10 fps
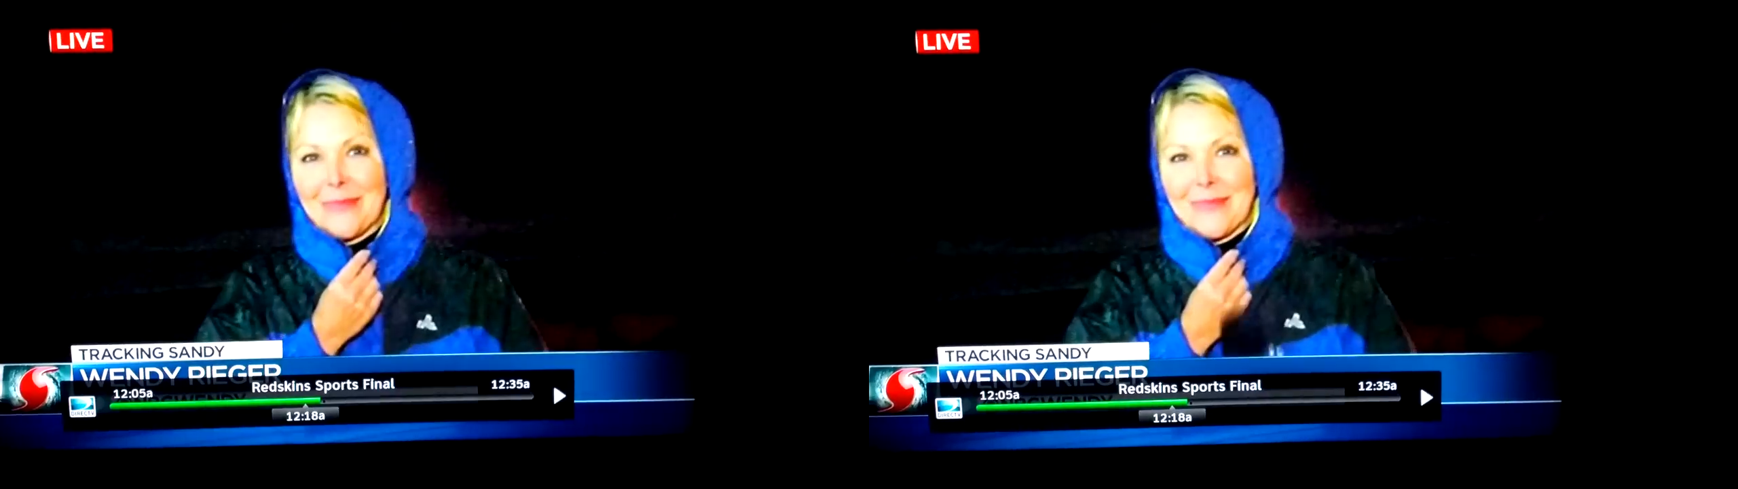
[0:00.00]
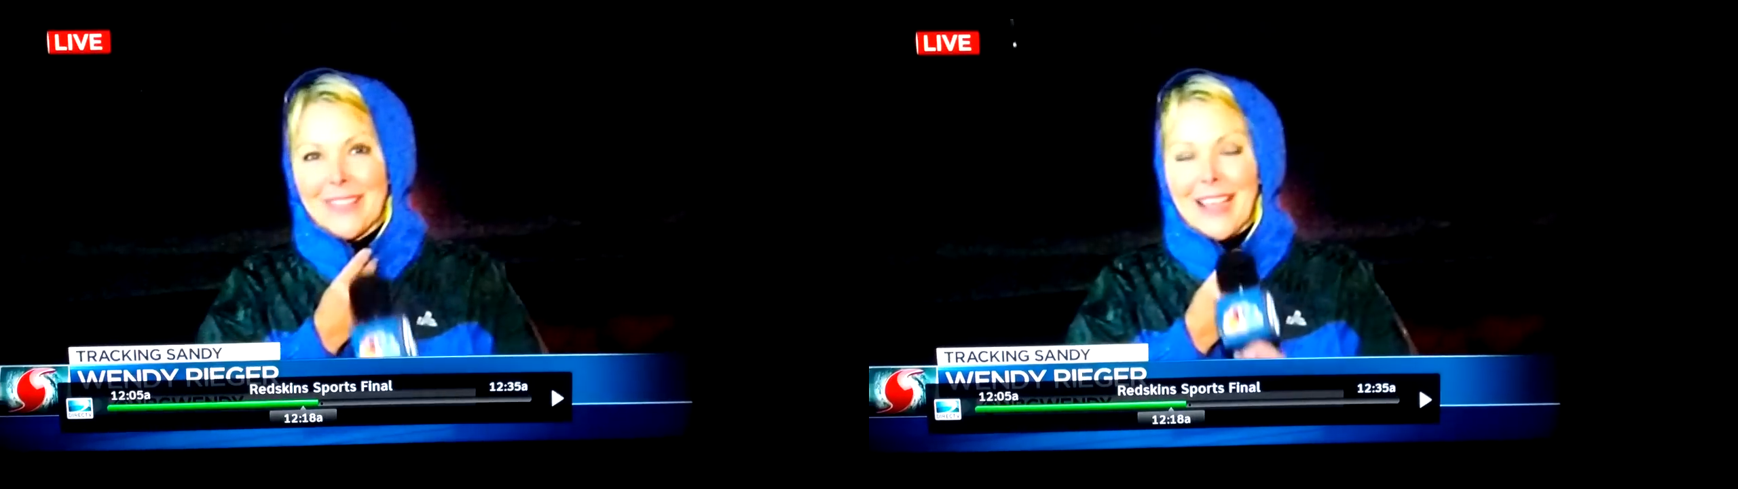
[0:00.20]

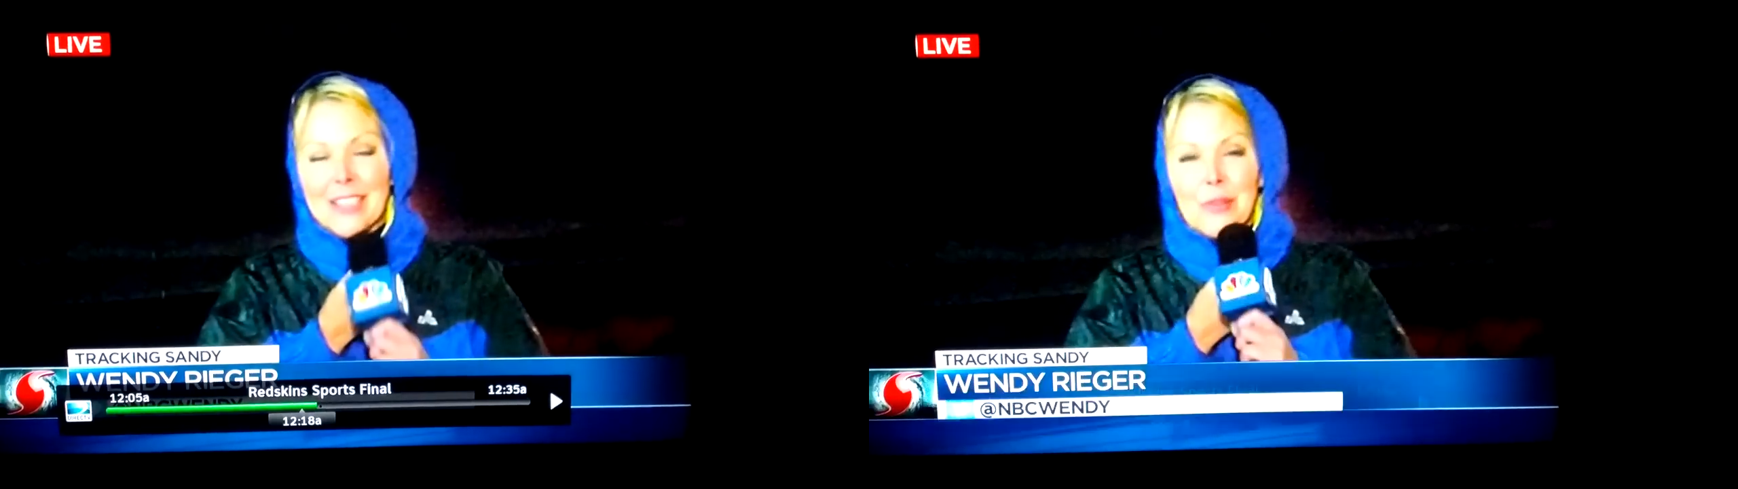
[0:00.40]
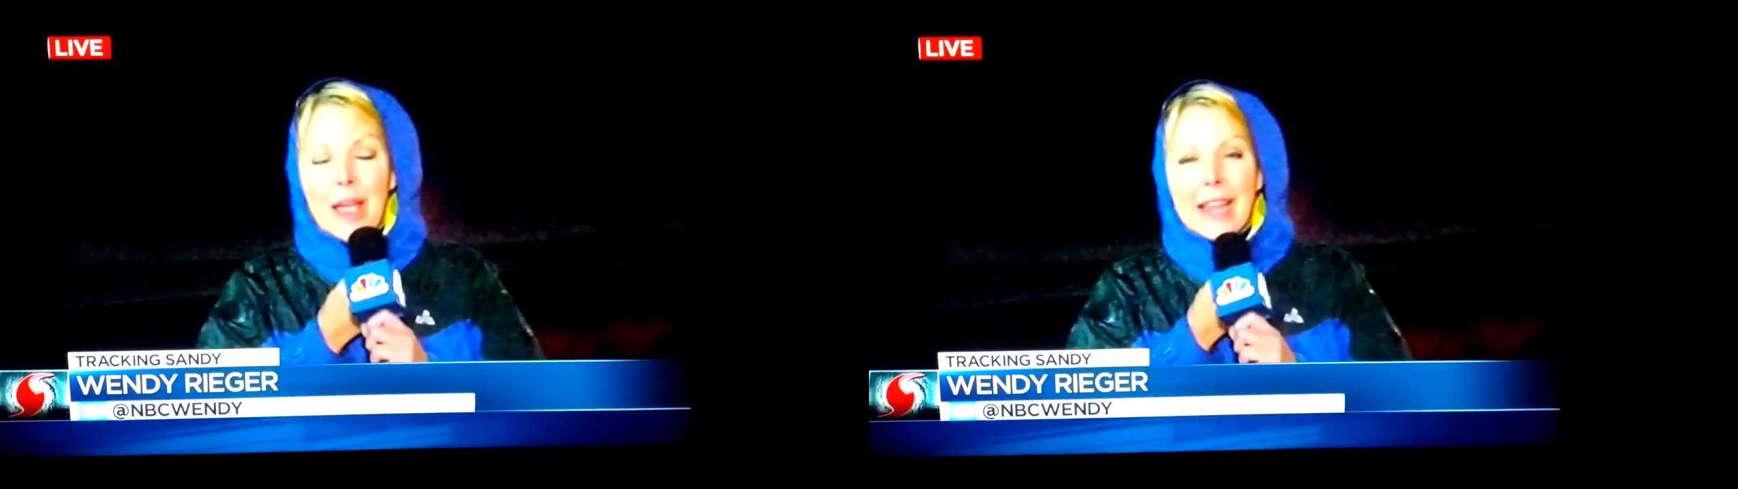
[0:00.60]

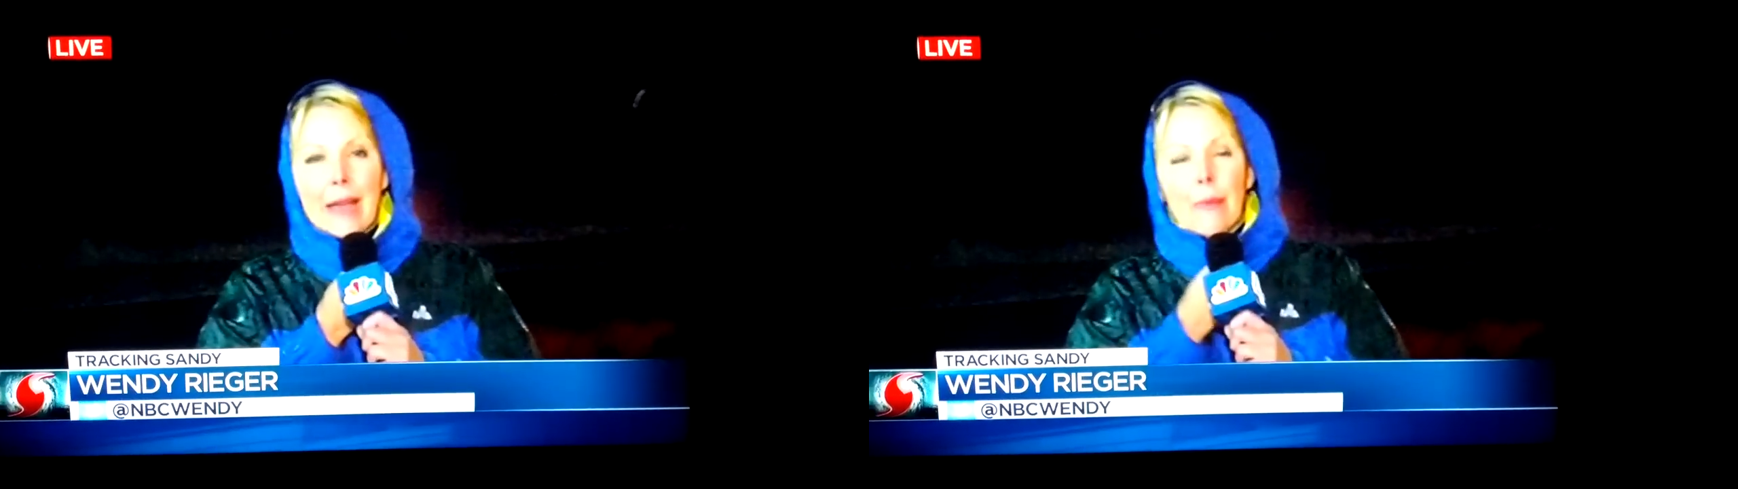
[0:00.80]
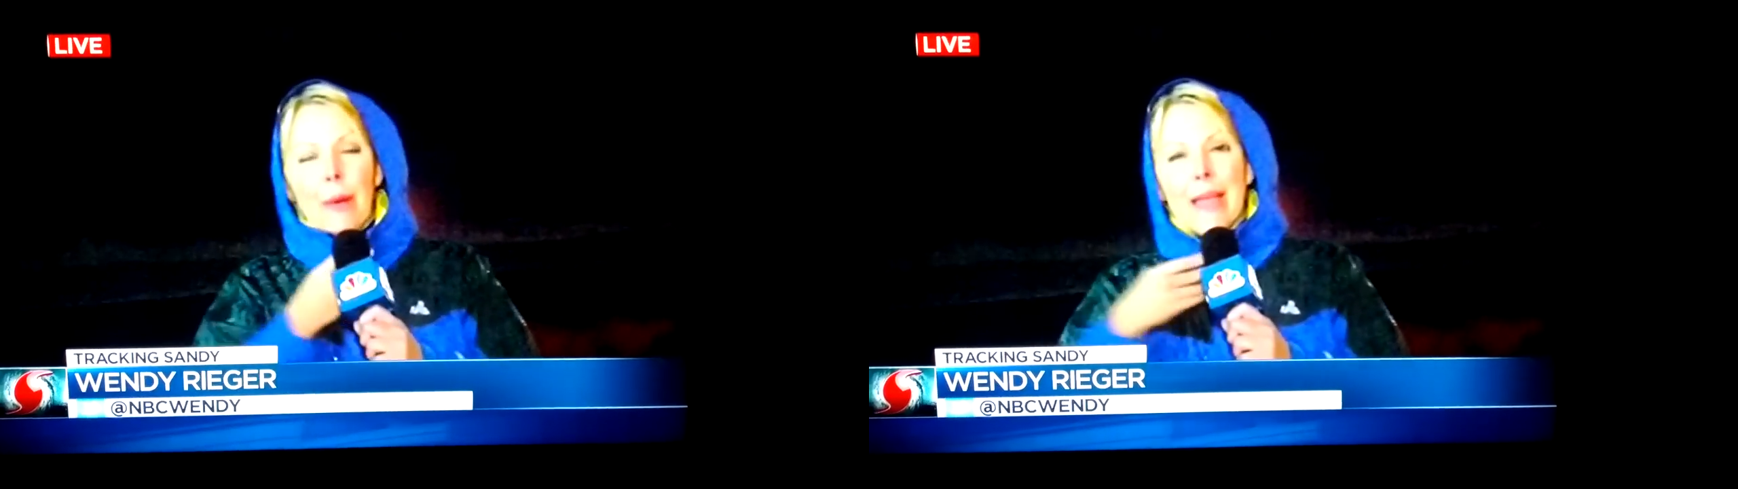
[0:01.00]
That's right.
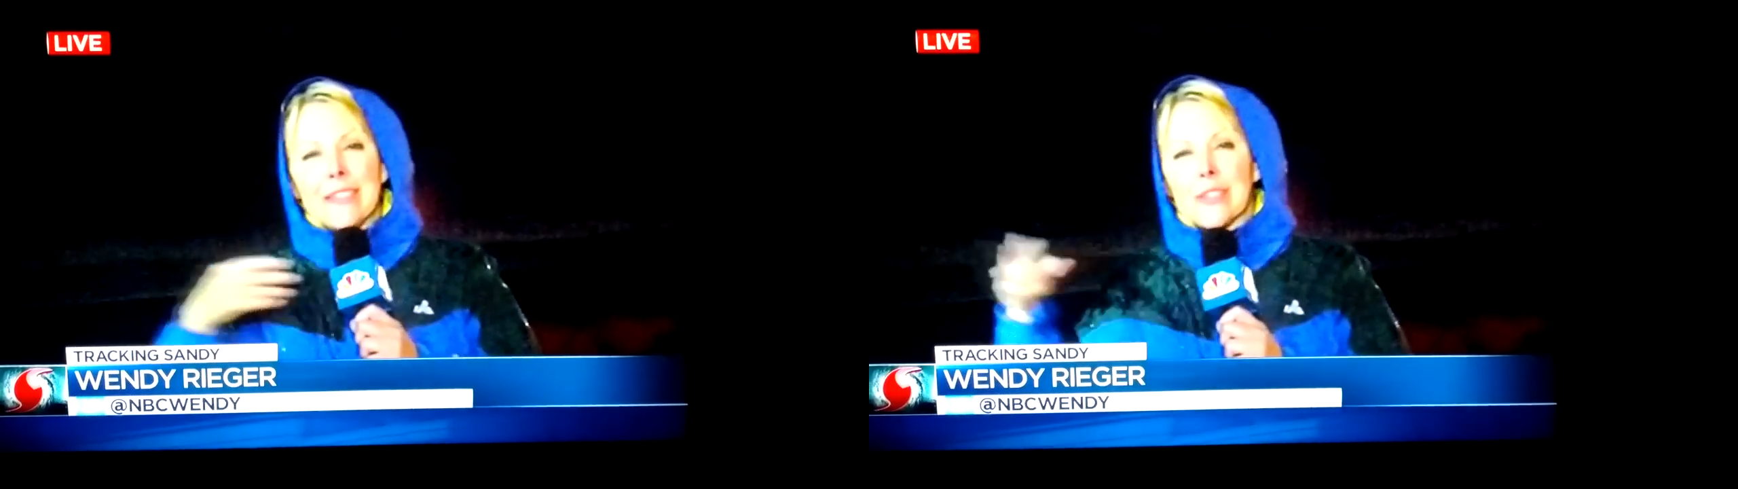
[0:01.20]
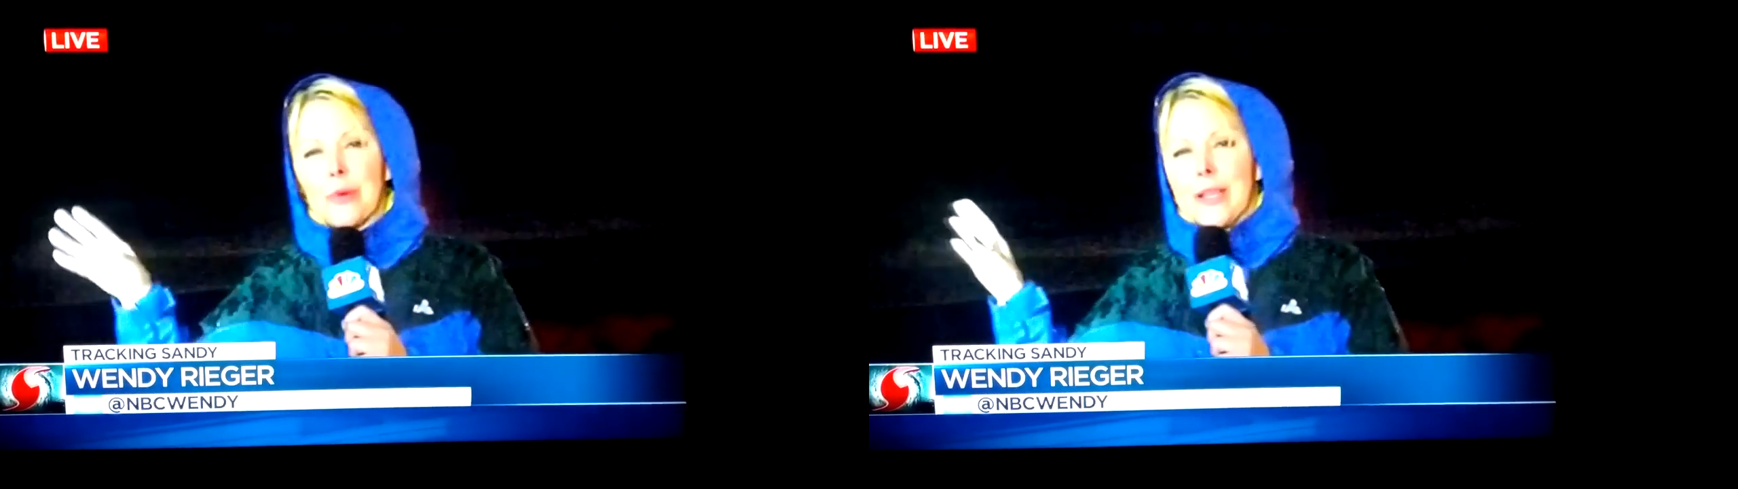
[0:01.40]
I, I
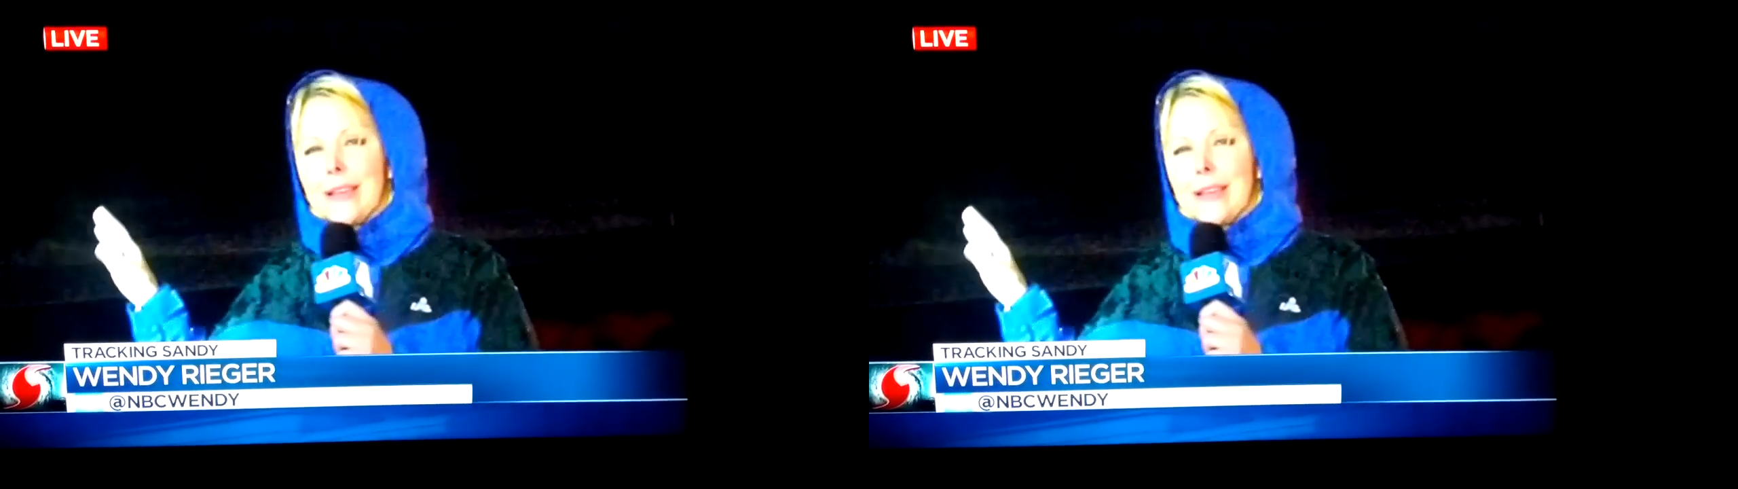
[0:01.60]
just want